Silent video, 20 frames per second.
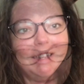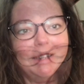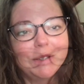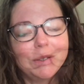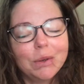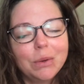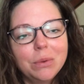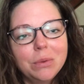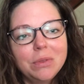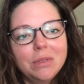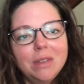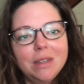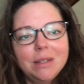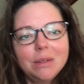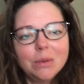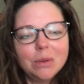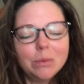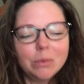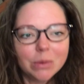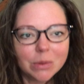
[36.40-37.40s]
So
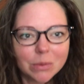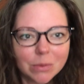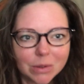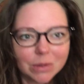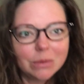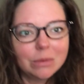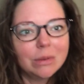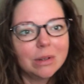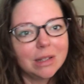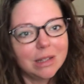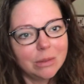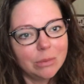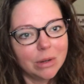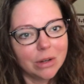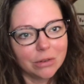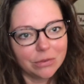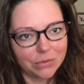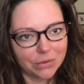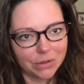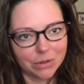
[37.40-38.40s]
this one would work really
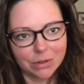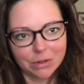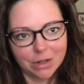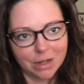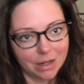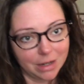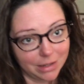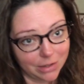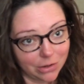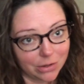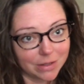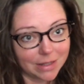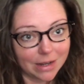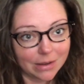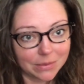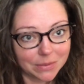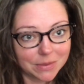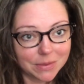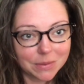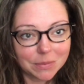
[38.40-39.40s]
well for A Doll's
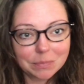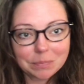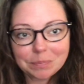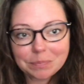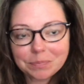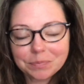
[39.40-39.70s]
House.